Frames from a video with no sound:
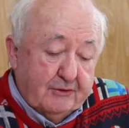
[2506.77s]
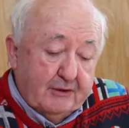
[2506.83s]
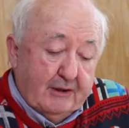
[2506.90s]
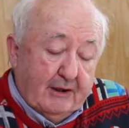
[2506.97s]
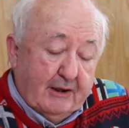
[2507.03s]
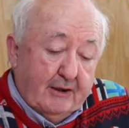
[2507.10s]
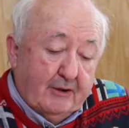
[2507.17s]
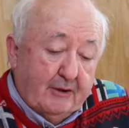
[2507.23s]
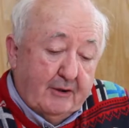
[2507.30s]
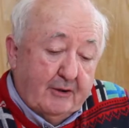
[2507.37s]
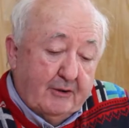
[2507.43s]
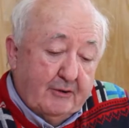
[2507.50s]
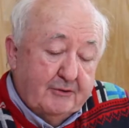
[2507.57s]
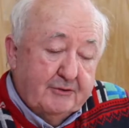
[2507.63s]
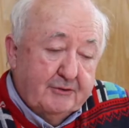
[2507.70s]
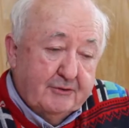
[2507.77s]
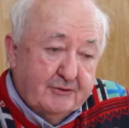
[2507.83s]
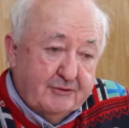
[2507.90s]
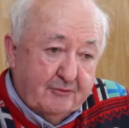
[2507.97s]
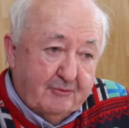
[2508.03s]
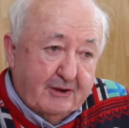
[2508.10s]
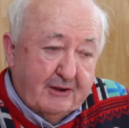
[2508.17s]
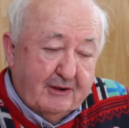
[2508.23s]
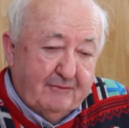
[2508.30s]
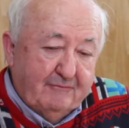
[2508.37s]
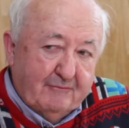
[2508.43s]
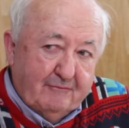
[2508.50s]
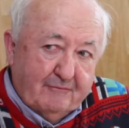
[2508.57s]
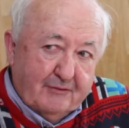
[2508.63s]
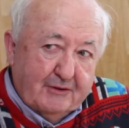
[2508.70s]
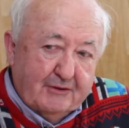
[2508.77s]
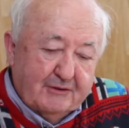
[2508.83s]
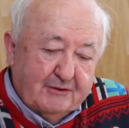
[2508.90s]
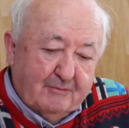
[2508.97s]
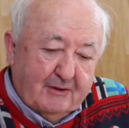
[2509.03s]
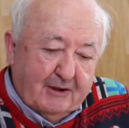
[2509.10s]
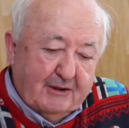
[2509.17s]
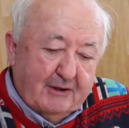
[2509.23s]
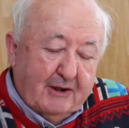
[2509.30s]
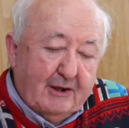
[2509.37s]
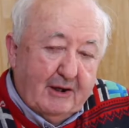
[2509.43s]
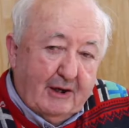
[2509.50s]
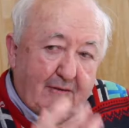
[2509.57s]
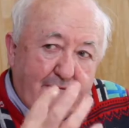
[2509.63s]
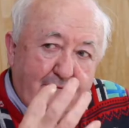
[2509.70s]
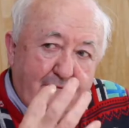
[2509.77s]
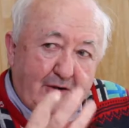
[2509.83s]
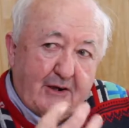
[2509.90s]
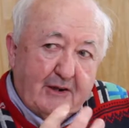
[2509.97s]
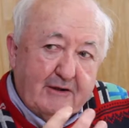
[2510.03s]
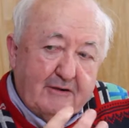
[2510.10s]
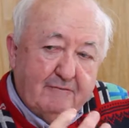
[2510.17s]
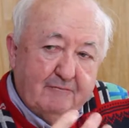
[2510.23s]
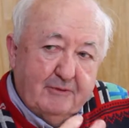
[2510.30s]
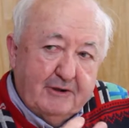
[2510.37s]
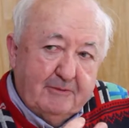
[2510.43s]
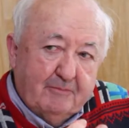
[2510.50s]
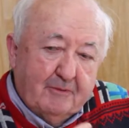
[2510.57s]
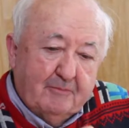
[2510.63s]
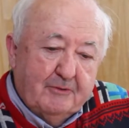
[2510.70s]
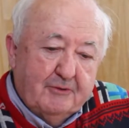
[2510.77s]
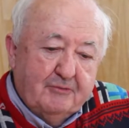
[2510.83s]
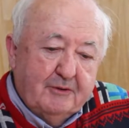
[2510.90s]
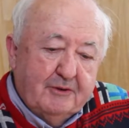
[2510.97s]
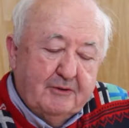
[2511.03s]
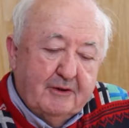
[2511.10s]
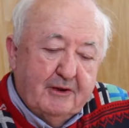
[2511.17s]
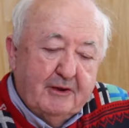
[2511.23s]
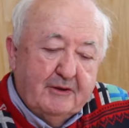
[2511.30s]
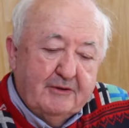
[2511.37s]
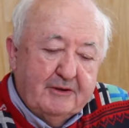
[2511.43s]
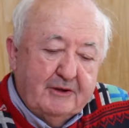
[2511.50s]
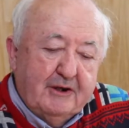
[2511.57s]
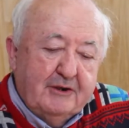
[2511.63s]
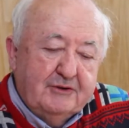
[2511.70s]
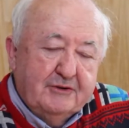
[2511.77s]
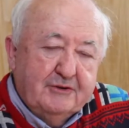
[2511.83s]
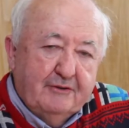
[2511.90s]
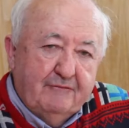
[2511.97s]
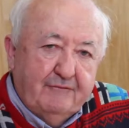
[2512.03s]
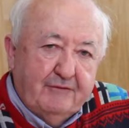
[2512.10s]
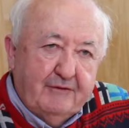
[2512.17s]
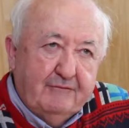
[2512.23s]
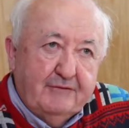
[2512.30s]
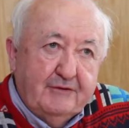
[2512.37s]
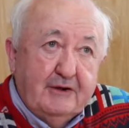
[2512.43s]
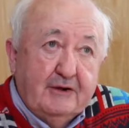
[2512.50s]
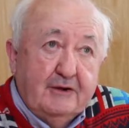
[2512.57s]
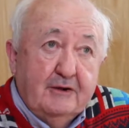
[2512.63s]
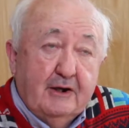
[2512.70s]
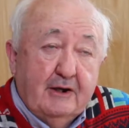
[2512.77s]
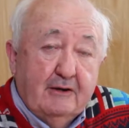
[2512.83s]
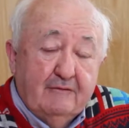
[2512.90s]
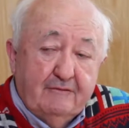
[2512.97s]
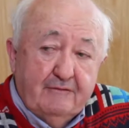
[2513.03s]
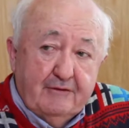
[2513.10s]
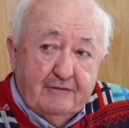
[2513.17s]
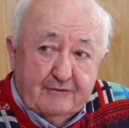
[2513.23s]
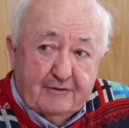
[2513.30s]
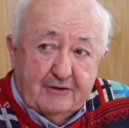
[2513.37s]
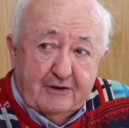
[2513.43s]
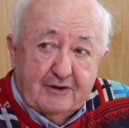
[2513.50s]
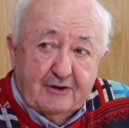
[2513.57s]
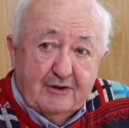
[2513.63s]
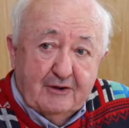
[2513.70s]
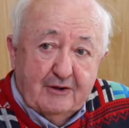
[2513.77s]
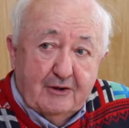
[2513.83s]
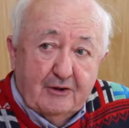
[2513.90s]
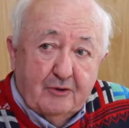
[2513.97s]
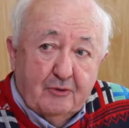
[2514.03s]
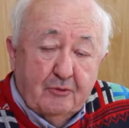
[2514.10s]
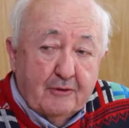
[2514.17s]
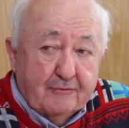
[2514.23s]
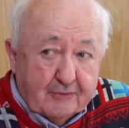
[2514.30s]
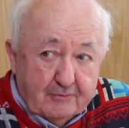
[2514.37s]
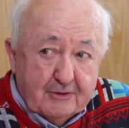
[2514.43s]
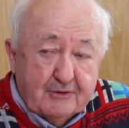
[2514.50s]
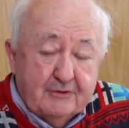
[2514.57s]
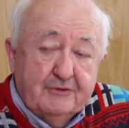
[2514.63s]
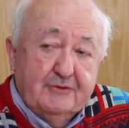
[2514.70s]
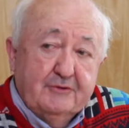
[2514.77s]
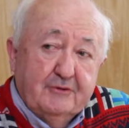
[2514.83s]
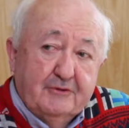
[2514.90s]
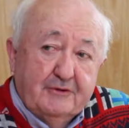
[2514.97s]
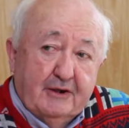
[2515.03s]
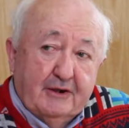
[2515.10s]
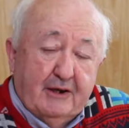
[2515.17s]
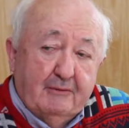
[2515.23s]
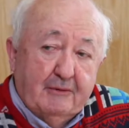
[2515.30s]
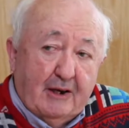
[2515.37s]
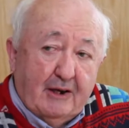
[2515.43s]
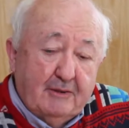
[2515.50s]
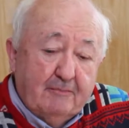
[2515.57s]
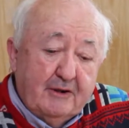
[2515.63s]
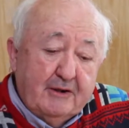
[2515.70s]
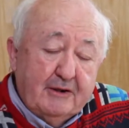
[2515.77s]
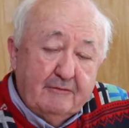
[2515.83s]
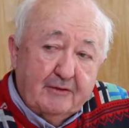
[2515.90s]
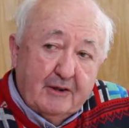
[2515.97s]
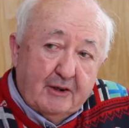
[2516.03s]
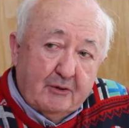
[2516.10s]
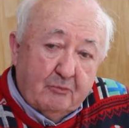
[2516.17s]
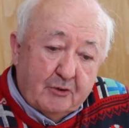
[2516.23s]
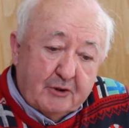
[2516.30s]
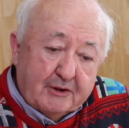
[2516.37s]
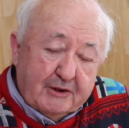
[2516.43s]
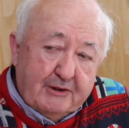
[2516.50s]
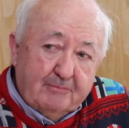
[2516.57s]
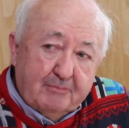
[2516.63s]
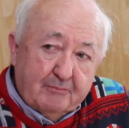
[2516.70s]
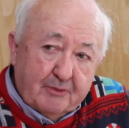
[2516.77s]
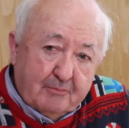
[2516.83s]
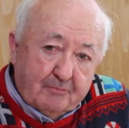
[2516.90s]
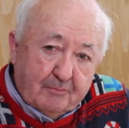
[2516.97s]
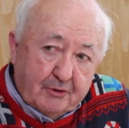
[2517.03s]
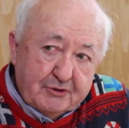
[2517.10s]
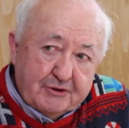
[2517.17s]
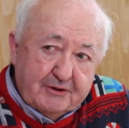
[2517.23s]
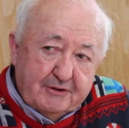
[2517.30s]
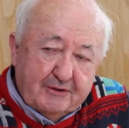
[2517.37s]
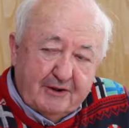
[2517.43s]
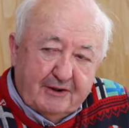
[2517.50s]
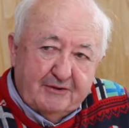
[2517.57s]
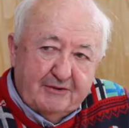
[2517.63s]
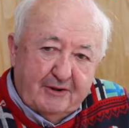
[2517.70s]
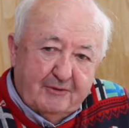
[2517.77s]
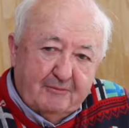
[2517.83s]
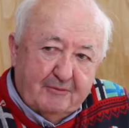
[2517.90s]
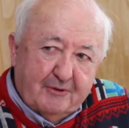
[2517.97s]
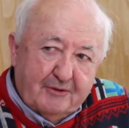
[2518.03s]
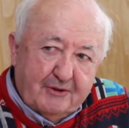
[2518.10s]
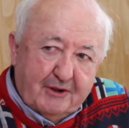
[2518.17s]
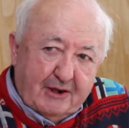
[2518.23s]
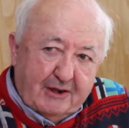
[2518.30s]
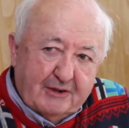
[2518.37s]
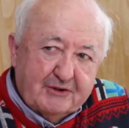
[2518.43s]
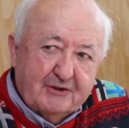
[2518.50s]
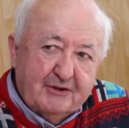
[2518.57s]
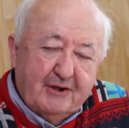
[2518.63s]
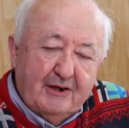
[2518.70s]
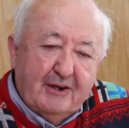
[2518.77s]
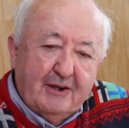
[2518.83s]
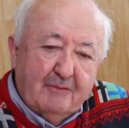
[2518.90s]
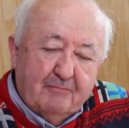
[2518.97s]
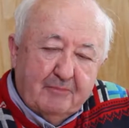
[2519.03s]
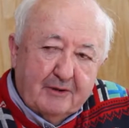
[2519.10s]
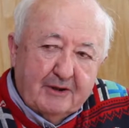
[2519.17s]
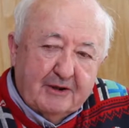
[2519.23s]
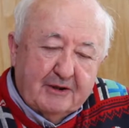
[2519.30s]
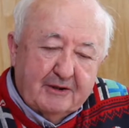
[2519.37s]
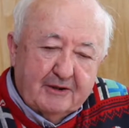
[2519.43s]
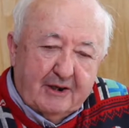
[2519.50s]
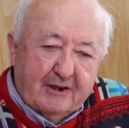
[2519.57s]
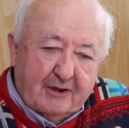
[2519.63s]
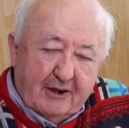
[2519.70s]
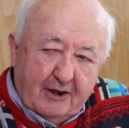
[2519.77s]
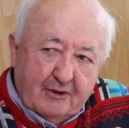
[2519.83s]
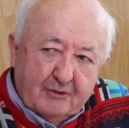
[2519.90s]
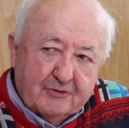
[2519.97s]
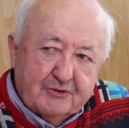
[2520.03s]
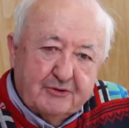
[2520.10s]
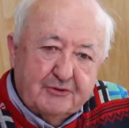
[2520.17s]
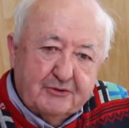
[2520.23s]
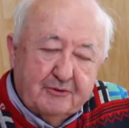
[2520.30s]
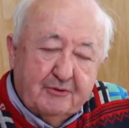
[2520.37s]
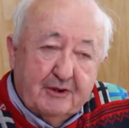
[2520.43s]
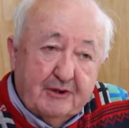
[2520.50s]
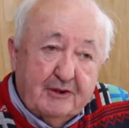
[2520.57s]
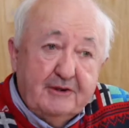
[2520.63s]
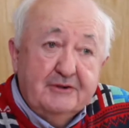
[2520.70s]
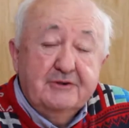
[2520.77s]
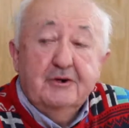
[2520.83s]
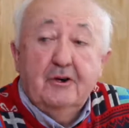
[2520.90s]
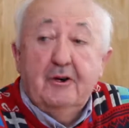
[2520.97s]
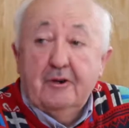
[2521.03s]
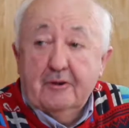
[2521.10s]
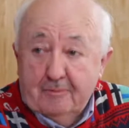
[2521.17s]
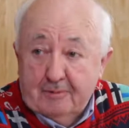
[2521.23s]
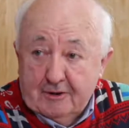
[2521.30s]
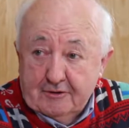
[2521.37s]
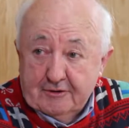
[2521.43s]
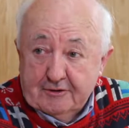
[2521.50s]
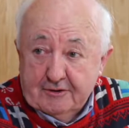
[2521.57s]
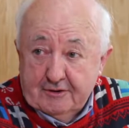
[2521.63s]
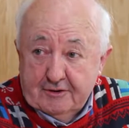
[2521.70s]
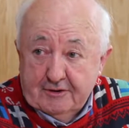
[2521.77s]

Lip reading: heard directly from friends of mine of 5 people between the ages of 15 and 50 who have committed suicide. And I believe we're pushing that down. We're not bringing that out to at least talk about it.